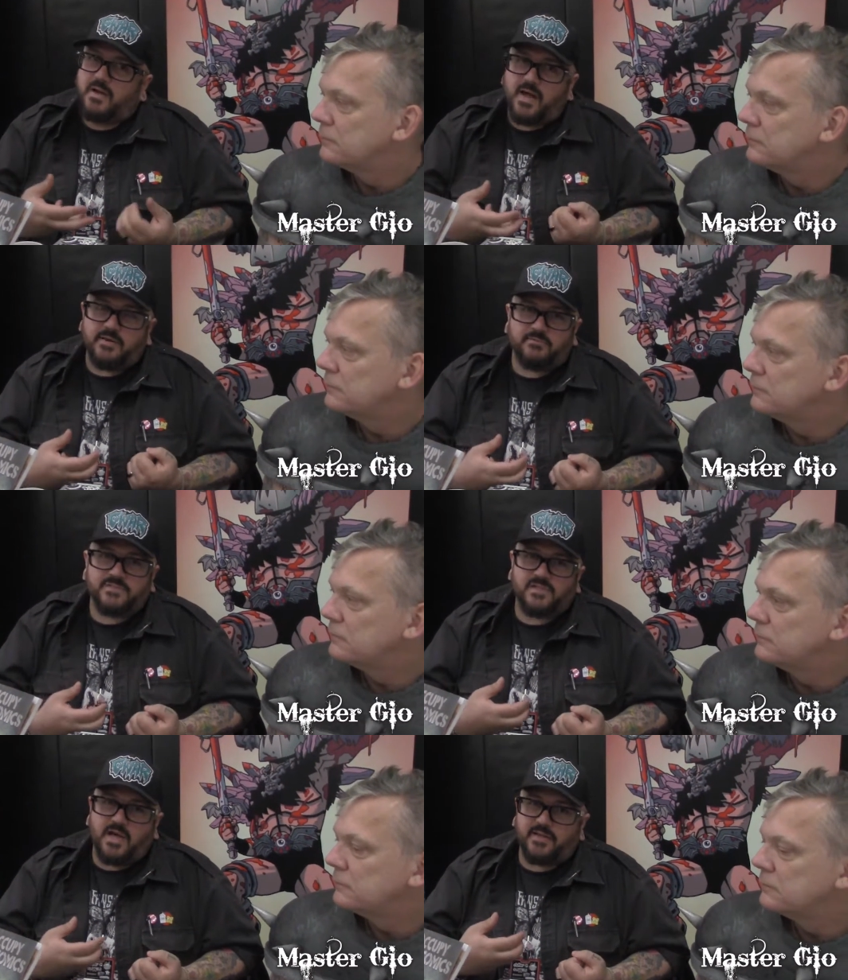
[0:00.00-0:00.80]
Speaker 1: and it
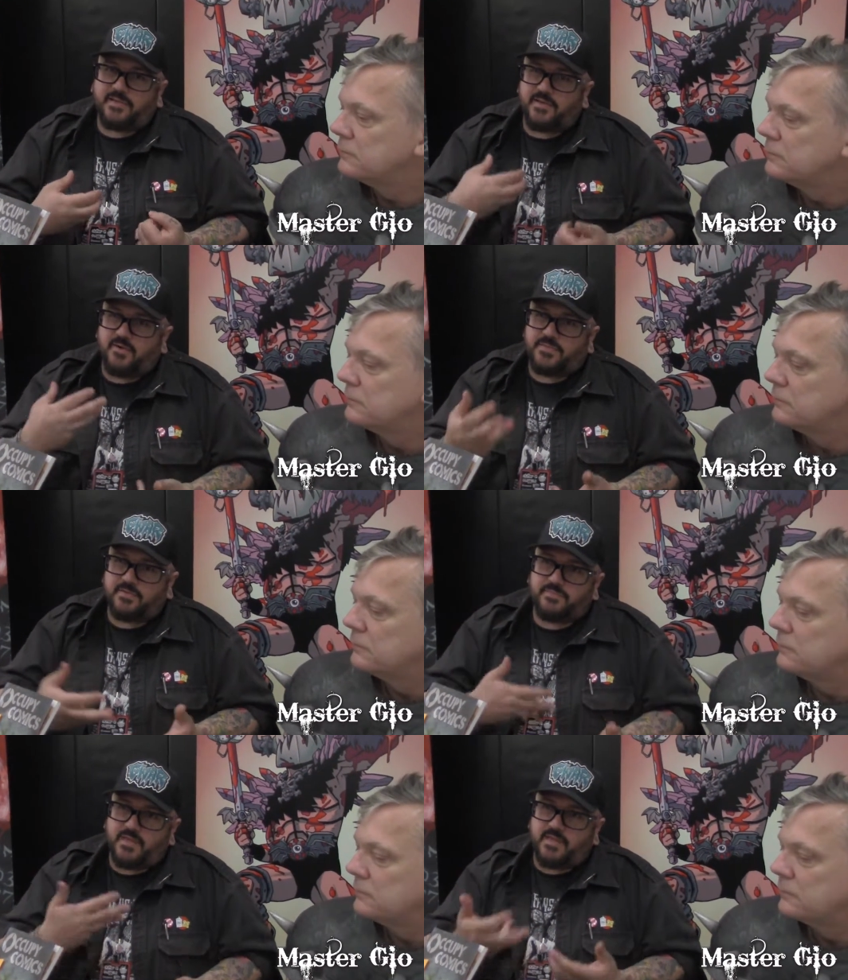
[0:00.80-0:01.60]
was like, you know, the,
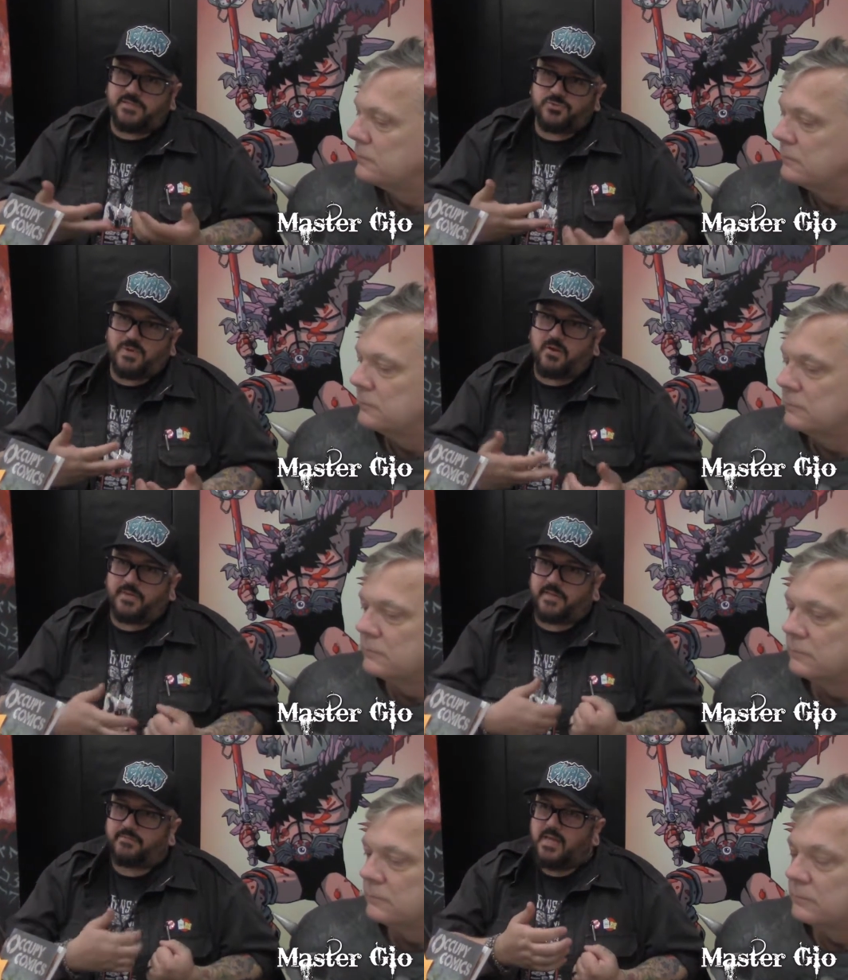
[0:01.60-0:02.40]
the intro, and
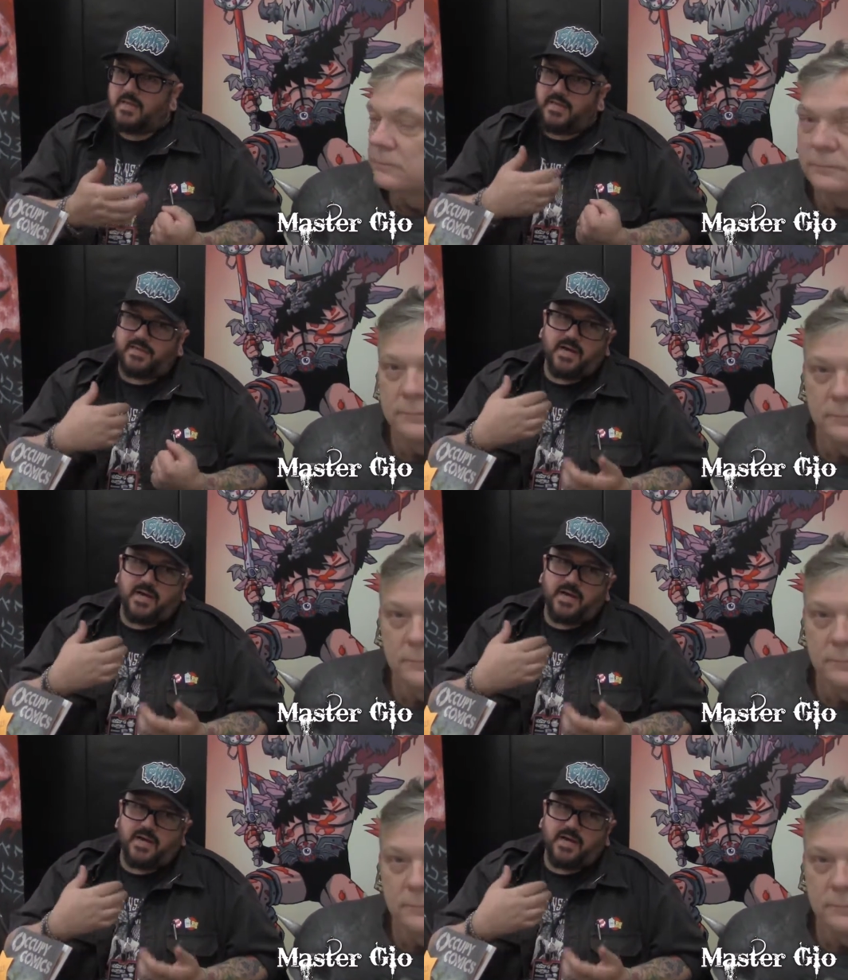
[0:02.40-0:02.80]
it, it